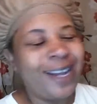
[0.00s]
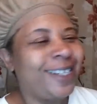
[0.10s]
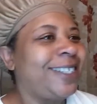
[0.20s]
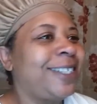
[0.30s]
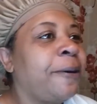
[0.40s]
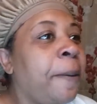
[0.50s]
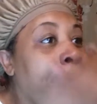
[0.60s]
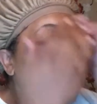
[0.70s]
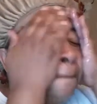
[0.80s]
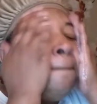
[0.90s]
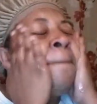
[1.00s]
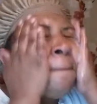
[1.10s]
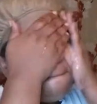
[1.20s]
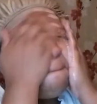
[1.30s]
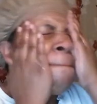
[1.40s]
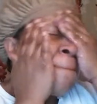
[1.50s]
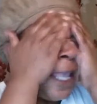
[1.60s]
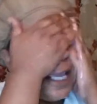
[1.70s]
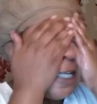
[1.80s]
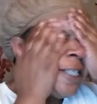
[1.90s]

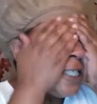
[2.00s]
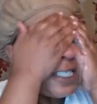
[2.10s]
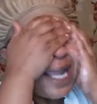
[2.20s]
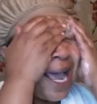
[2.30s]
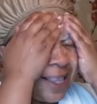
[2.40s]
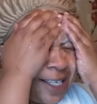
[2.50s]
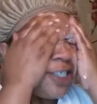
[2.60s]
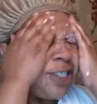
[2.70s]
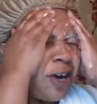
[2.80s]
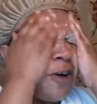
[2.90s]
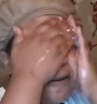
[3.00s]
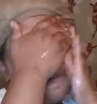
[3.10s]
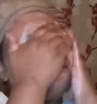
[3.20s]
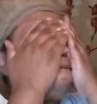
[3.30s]
And this is not the shirt